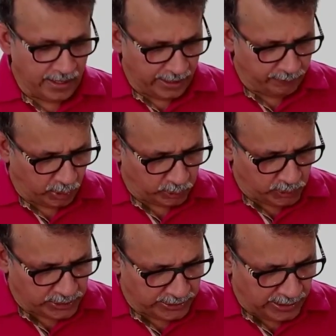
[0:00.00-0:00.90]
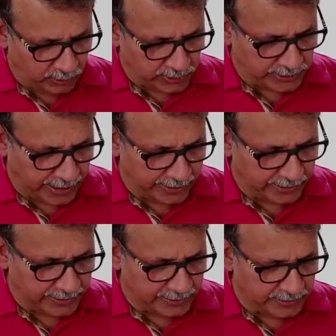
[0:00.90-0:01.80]
And what you see
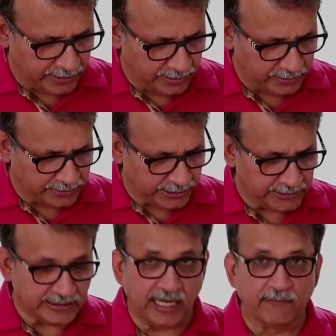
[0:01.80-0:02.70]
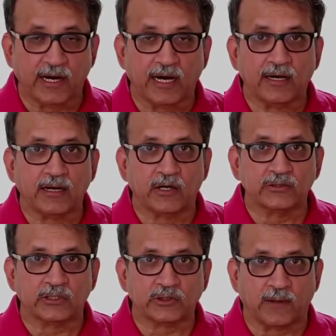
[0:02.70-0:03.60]
outside is the gingiva
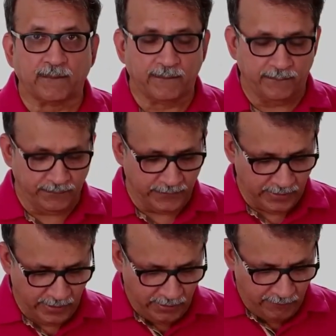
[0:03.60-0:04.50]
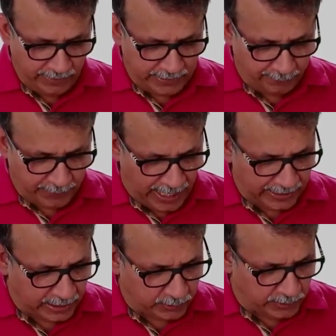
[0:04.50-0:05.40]
on the top. When the
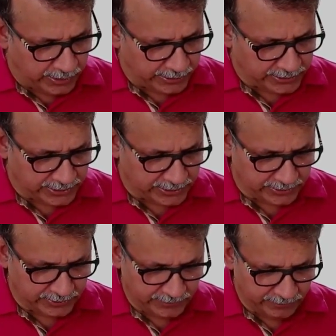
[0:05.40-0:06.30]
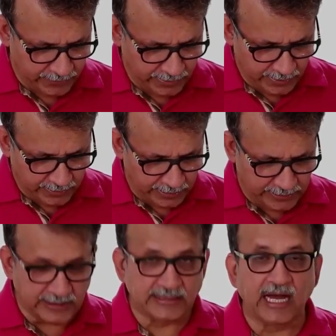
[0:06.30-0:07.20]
plaque accumulates, the
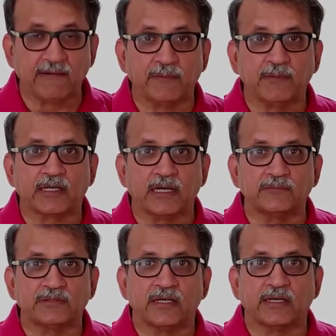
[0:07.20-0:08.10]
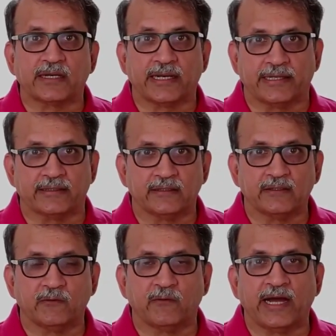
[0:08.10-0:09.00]
gingiva becomes red.
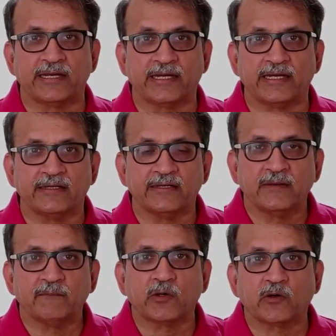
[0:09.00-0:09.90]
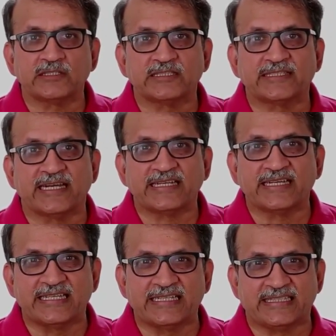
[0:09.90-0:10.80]
Why red? Because it gets
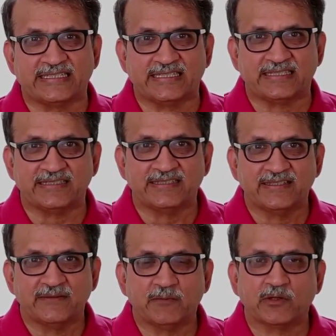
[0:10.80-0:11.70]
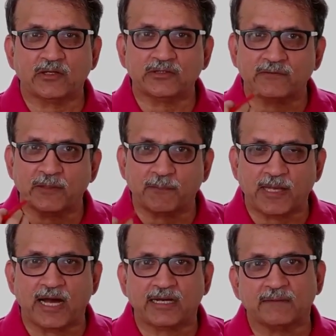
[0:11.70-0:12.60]
irritated because of the
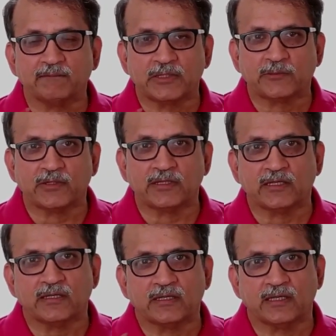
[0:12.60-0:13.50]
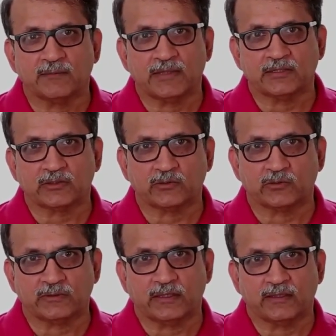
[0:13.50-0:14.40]
plaque between the gum and the
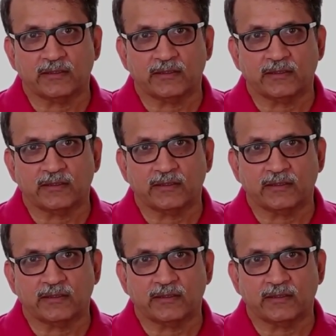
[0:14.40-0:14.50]
tooth.